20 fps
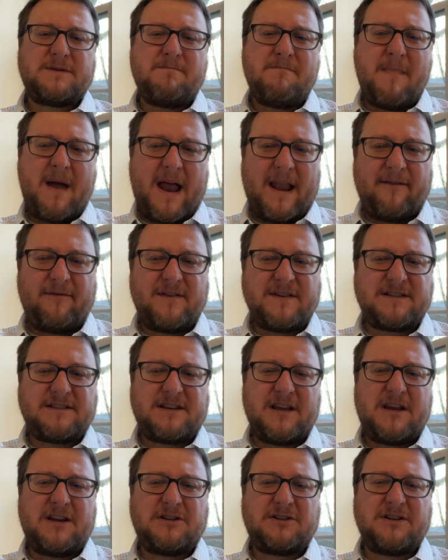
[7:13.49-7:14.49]

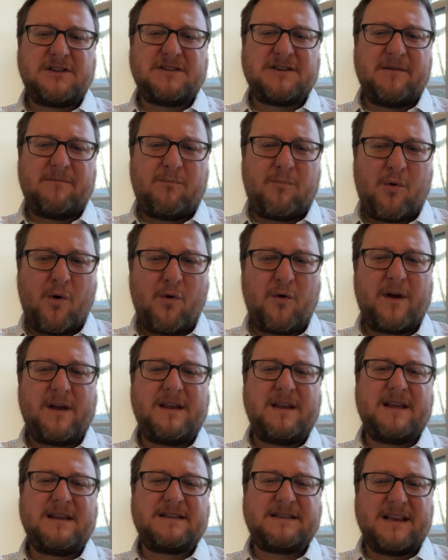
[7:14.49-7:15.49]
manifestations of
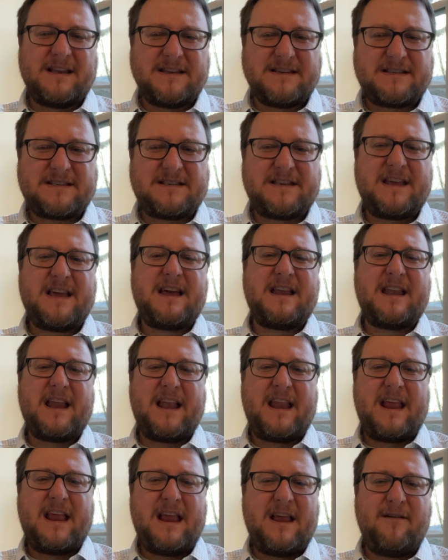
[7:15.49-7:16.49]
brokenness and sin
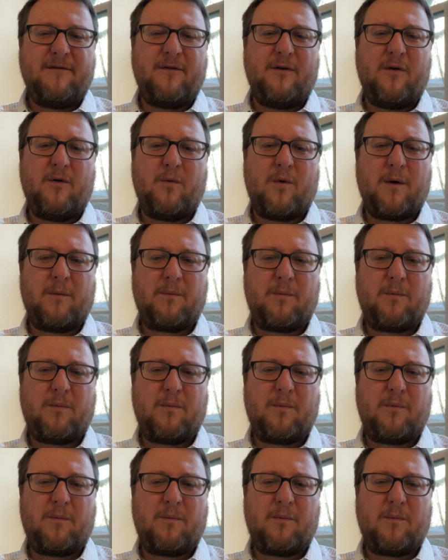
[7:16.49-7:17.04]
and evil